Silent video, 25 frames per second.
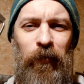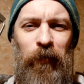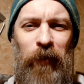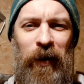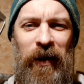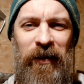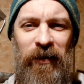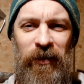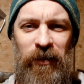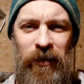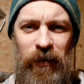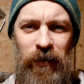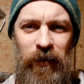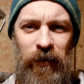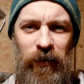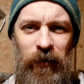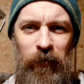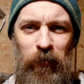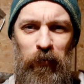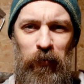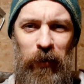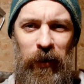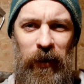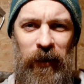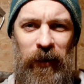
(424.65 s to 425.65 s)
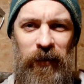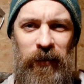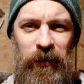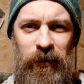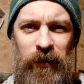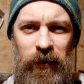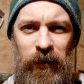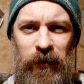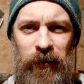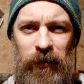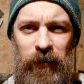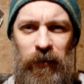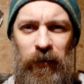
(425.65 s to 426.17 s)
pen turning blanks,
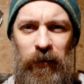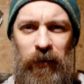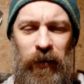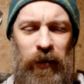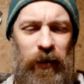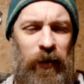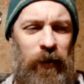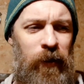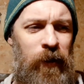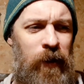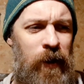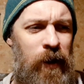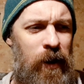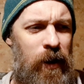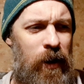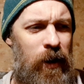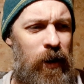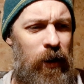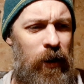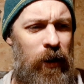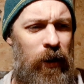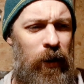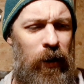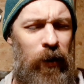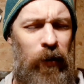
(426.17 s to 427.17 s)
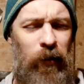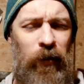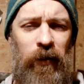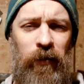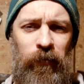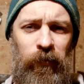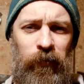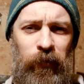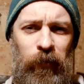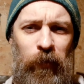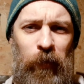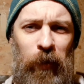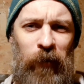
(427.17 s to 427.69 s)
things like that,
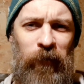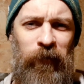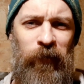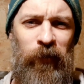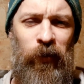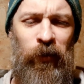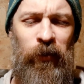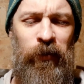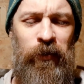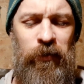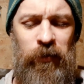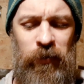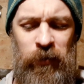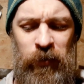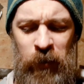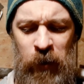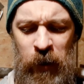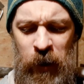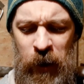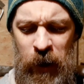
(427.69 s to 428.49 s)
coming from offcuts,